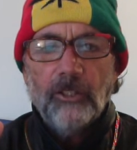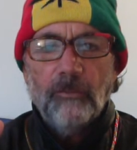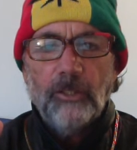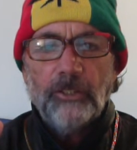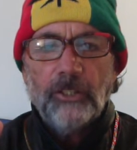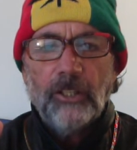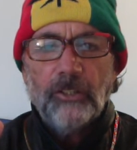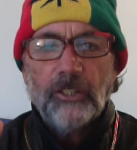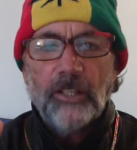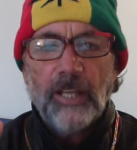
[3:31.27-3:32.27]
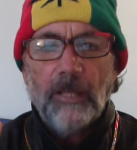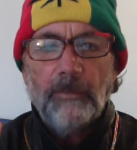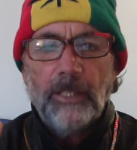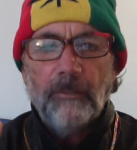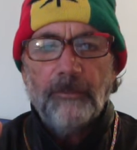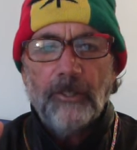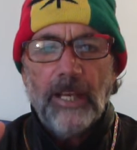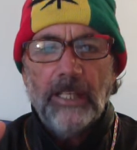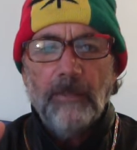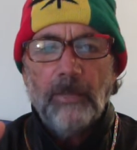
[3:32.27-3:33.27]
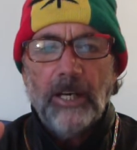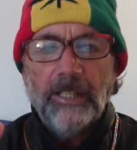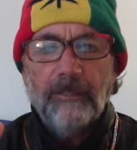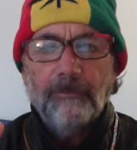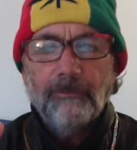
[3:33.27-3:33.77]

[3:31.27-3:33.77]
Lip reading: of which there shall not be for anybody.